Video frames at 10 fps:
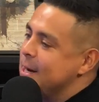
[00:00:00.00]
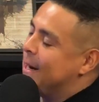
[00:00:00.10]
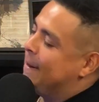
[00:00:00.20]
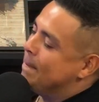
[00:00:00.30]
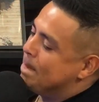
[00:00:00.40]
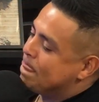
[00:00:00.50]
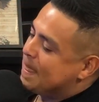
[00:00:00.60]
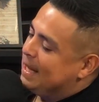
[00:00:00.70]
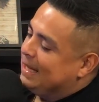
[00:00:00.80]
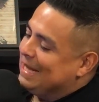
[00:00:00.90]
Um,
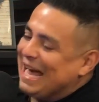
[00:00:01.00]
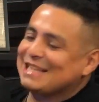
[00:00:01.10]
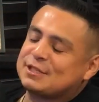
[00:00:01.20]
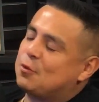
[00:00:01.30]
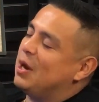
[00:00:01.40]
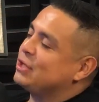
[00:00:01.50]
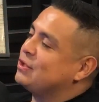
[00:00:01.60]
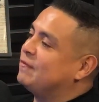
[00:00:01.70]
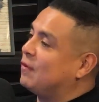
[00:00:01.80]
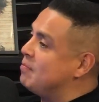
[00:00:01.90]
last
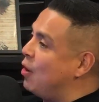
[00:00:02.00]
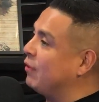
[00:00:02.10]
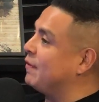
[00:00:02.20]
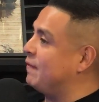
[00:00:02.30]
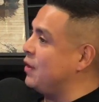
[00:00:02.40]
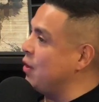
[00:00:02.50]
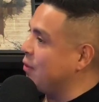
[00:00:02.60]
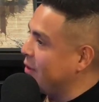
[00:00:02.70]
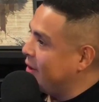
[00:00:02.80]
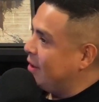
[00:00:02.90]
question for both of
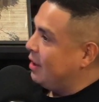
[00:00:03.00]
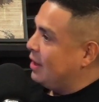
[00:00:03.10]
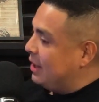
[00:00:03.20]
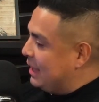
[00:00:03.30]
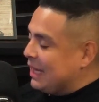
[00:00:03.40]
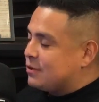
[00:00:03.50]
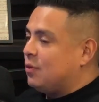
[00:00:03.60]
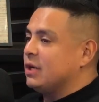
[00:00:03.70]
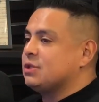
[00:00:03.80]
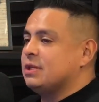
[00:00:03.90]
you. Last
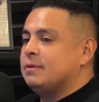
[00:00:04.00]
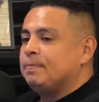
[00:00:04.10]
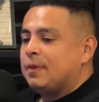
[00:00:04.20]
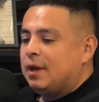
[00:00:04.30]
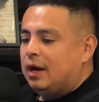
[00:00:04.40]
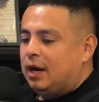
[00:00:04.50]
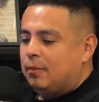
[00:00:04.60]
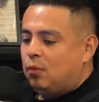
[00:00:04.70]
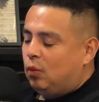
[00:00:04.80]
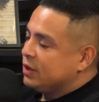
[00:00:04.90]
question.
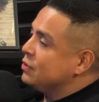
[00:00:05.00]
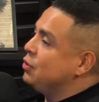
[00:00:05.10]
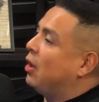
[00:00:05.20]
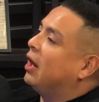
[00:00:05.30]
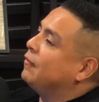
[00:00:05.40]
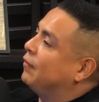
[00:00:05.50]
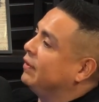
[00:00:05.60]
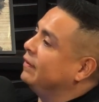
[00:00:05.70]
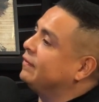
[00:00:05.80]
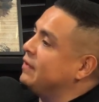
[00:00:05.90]
Um, what's on your heart for
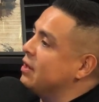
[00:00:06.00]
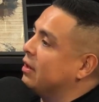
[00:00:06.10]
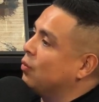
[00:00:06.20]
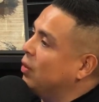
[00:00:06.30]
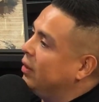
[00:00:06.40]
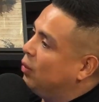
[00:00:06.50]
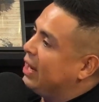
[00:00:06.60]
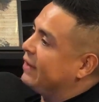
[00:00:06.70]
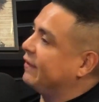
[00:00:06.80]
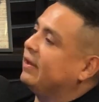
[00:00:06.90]
this year? What, what
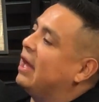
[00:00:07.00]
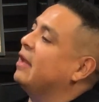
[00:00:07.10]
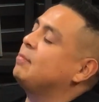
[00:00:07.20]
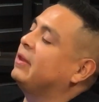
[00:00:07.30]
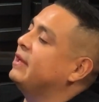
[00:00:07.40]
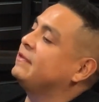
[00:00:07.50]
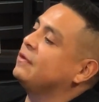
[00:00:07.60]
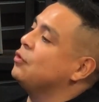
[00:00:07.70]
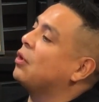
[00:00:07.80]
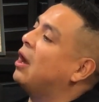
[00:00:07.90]
has God placed
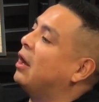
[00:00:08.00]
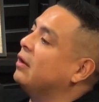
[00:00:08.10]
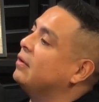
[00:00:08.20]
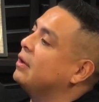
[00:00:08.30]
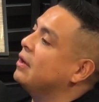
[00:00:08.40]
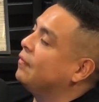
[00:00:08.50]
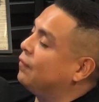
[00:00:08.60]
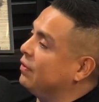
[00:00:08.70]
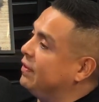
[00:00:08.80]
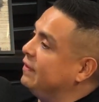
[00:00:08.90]
in your heart
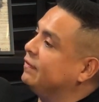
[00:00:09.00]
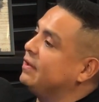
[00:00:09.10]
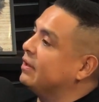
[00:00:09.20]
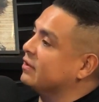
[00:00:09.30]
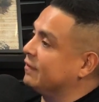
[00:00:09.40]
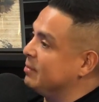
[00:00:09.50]
for this year as a